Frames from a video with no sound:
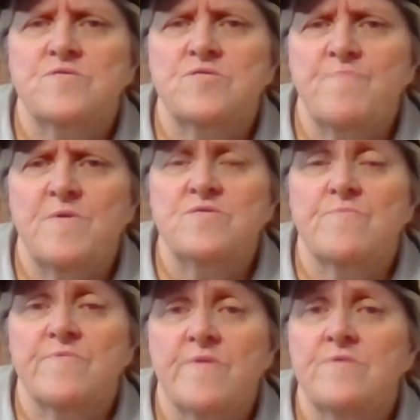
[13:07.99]
especially
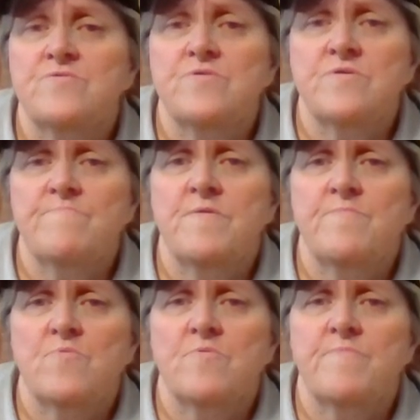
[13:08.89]
with untreated
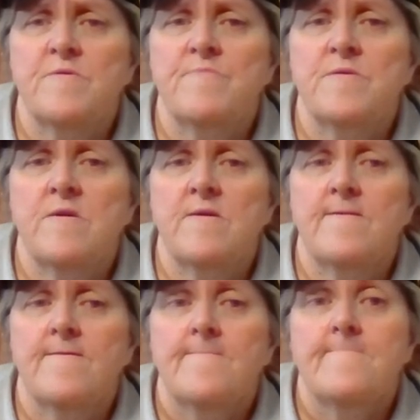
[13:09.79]
people with BPD,